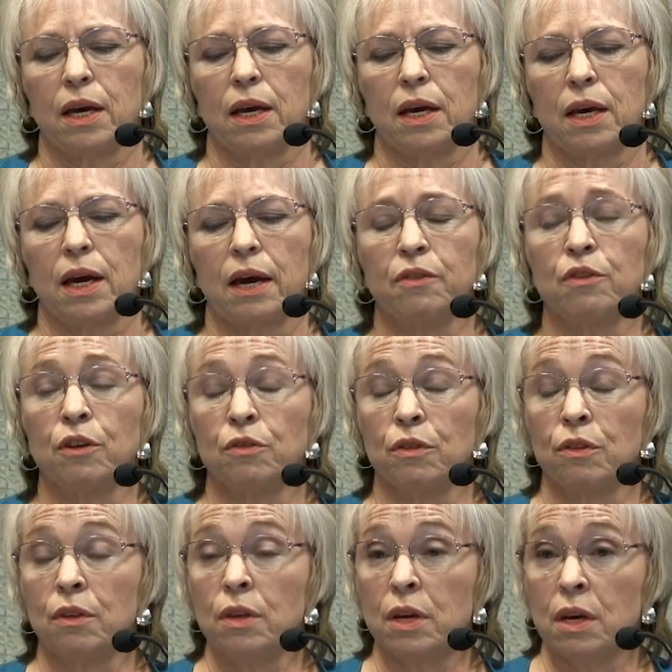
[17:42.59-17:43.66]
And that
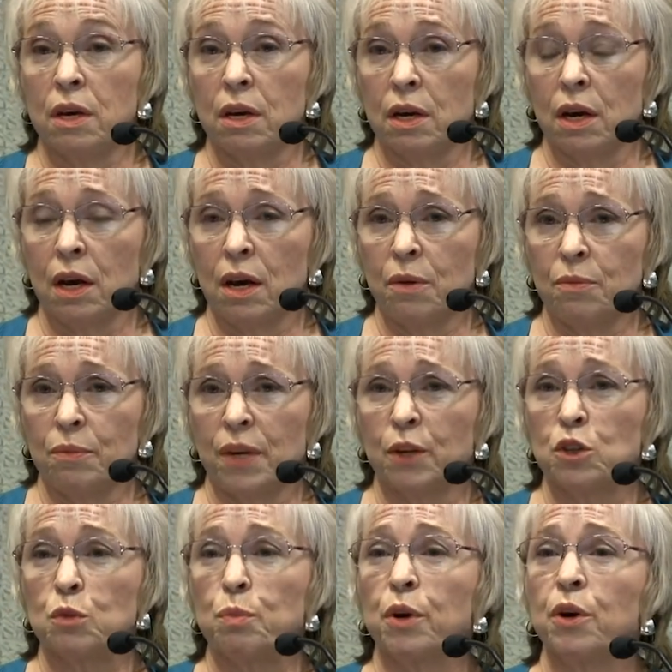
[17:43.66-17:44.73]
the
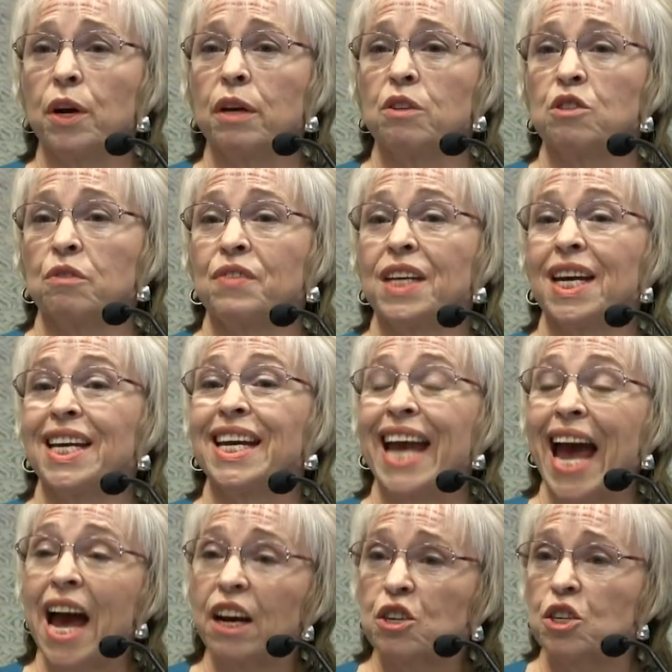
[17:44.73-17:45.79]
experience of taking
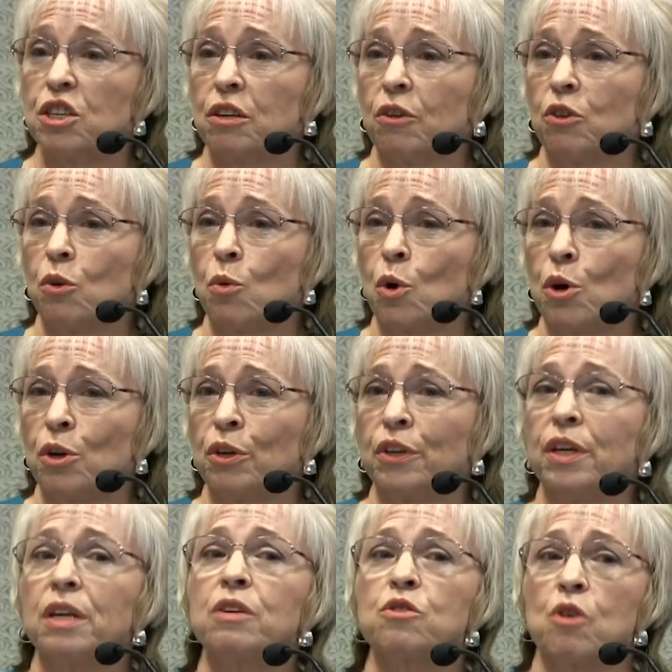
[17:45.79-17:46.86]
action in the world
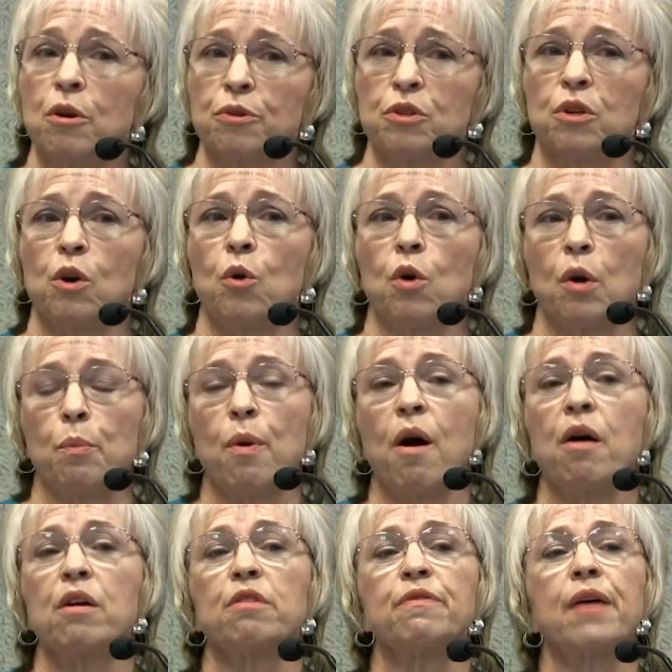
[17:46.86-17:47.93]
is also a
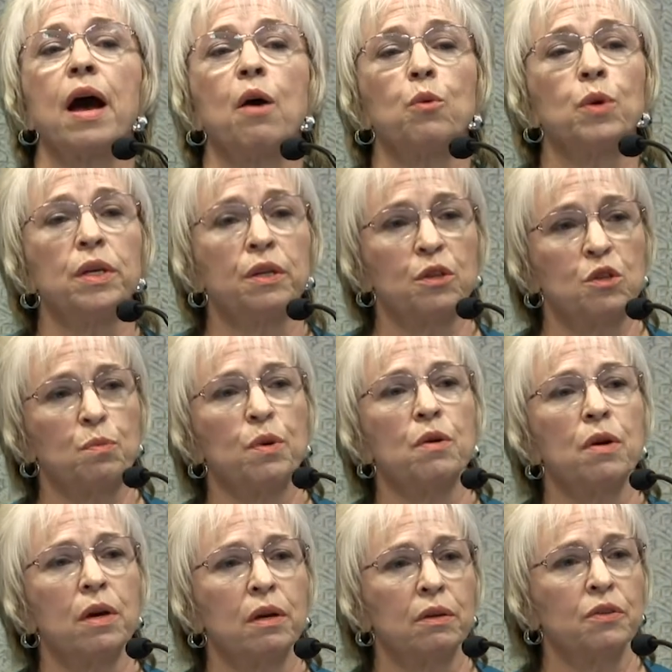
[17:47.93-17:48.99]
part of how we
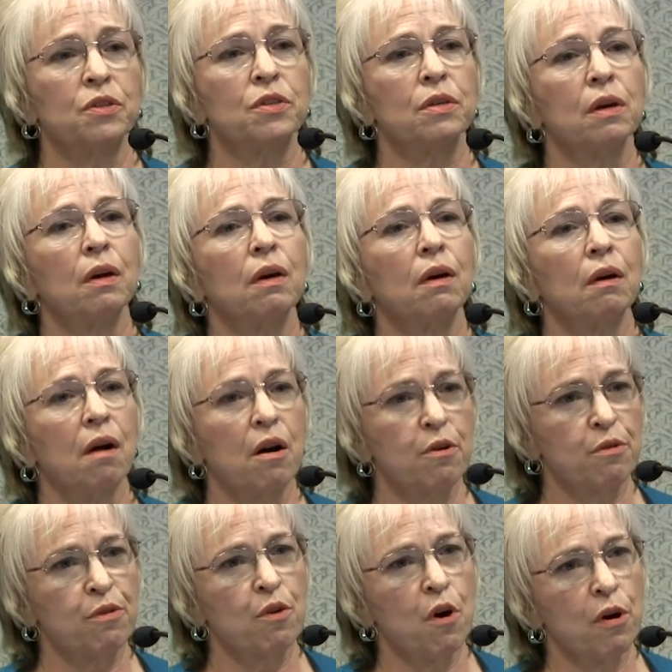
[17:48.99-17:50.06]
experience our
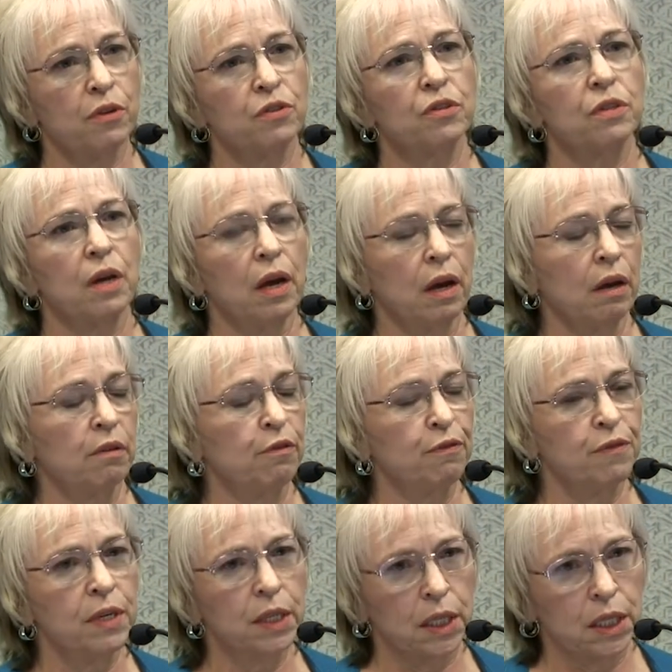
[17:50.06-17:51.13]
thoughts and
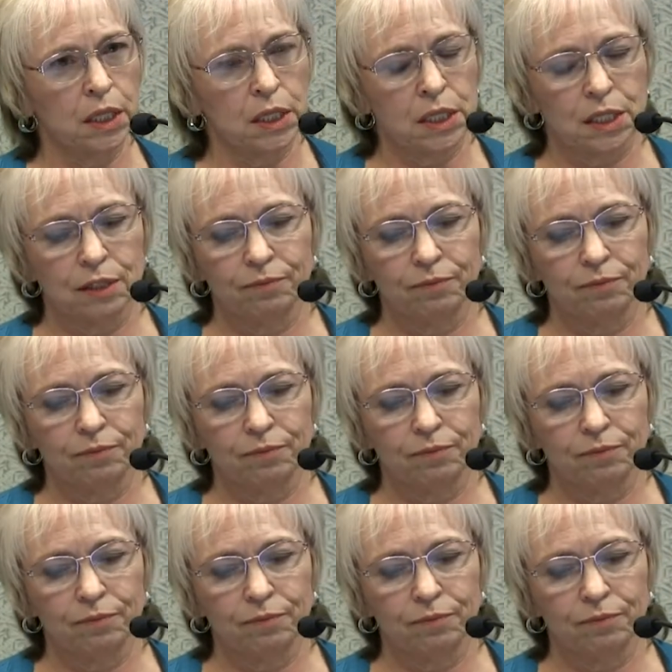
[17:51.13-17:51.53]
feelings.